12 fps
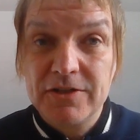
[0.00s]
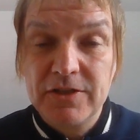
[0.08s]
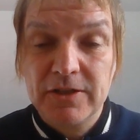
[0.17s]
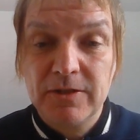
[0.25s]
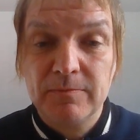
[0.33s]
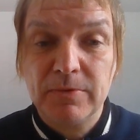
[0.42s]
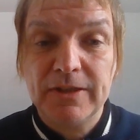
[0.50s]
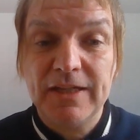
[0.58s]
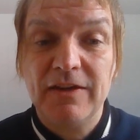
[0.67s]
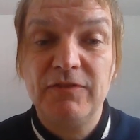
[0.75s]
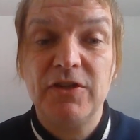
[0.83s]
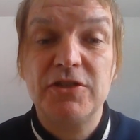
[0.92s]
to complete
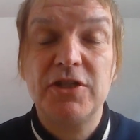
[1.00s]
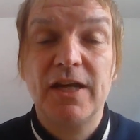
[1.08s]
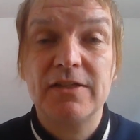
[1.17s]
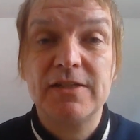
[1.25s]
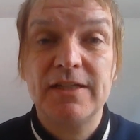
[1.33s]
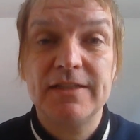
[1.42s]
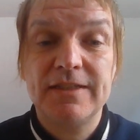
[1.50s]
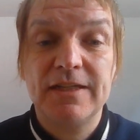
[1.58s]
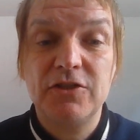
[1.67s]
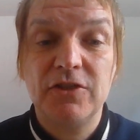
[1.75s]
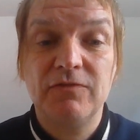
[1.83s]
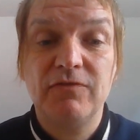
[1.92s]
if your child's
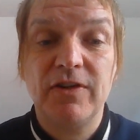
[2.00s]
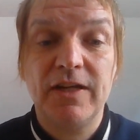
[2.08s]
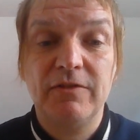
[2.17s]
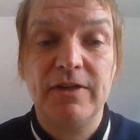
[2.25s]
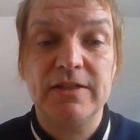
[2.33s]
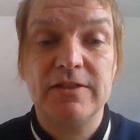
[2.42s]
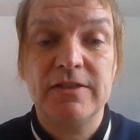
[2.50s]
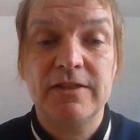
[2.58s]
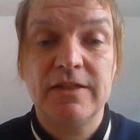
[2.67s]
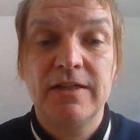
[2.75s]
condition varies.